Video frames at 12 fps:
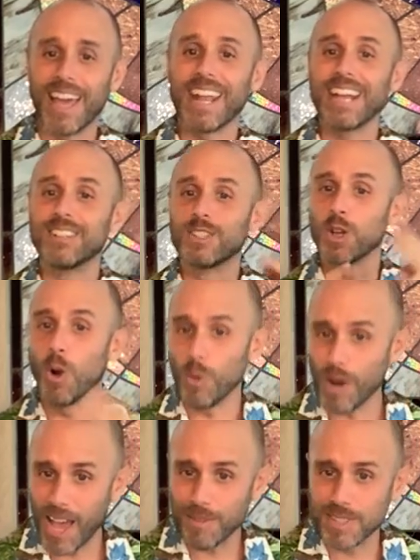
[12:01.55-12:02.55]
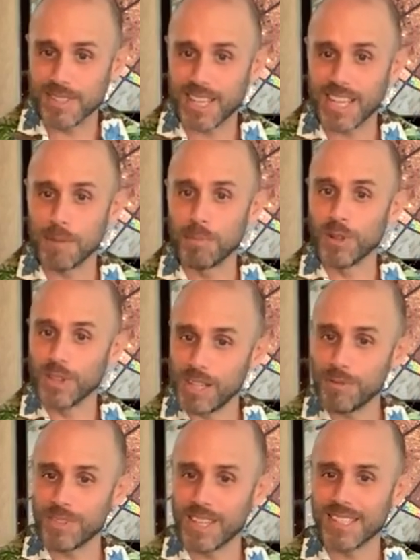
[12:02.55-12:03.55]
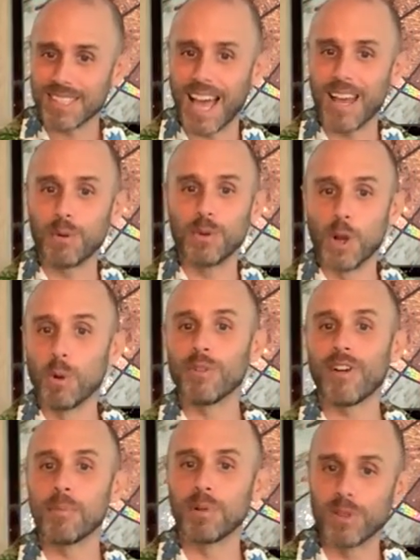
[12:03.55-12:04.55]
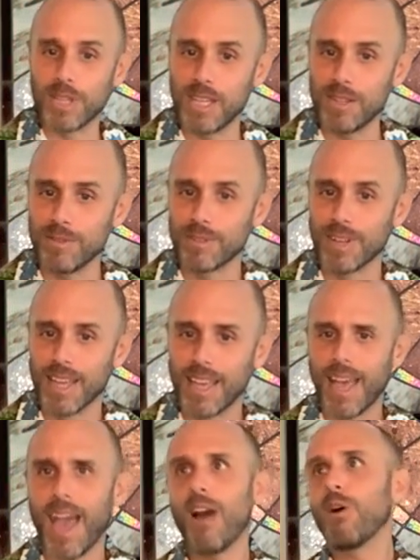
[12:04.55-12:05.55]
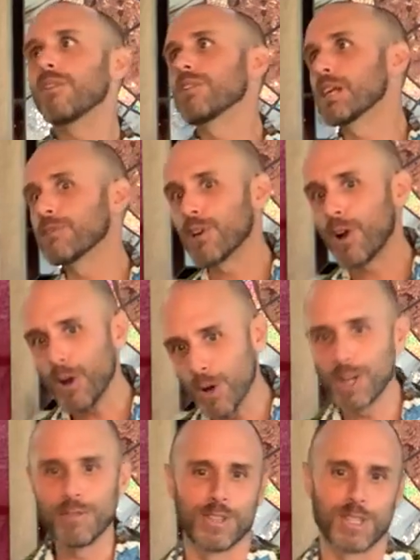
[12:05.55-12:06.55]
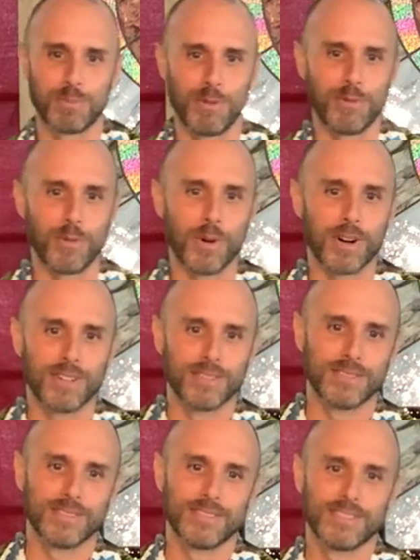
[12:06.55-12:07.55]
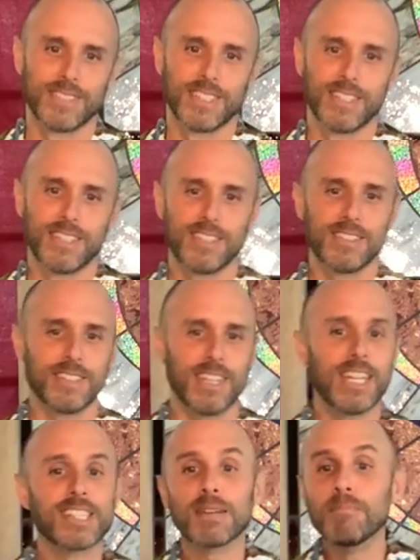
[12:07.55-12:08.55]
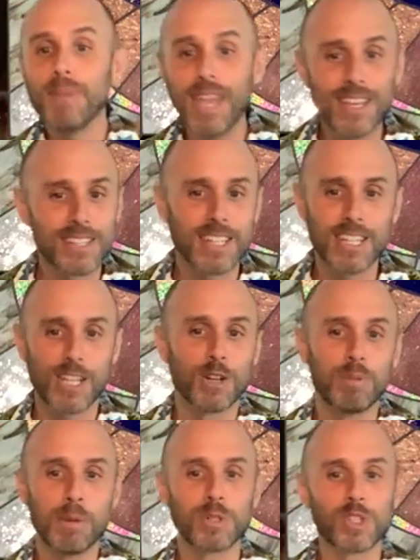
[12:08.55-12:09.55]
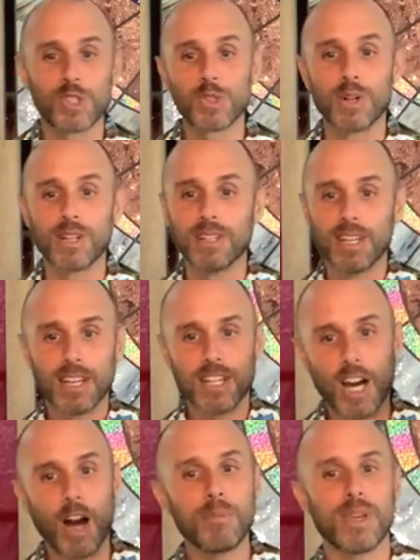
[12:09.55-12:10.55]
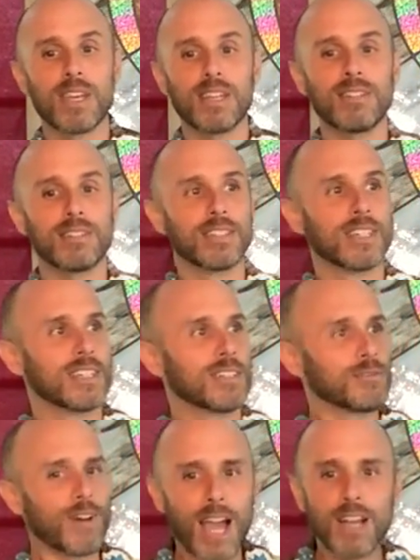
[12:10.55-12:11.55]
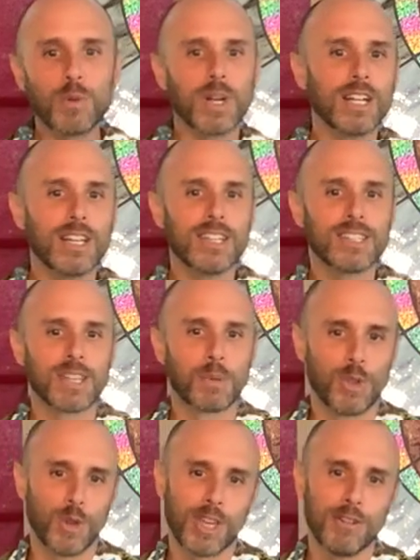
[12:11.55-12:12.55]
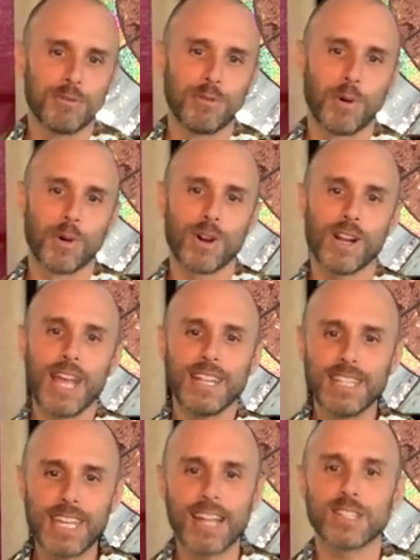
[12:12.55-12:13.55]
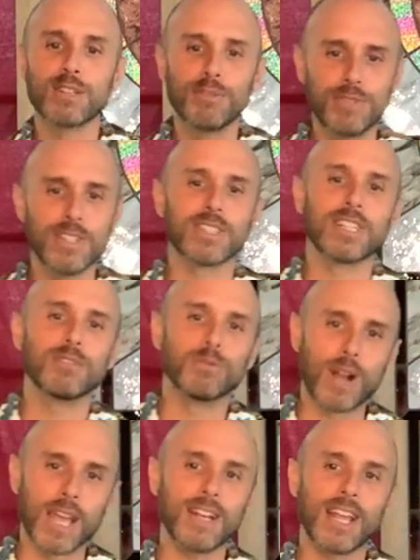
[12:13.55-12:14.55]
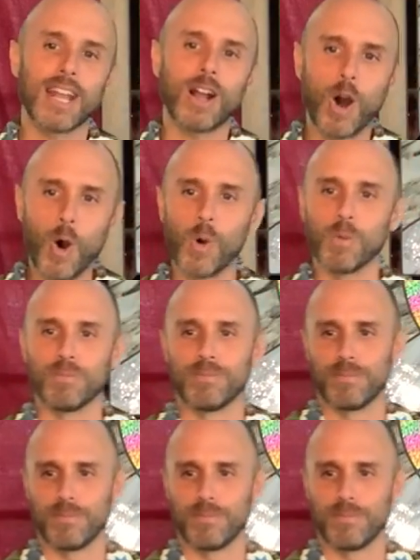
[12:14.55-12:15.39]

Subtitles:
and I don't have to say I believe things I don't know if I believe? How have I never heard of this before? And it's amazing to hear people just sort of come in, find what it is they were looking for, and get to feeling right at home.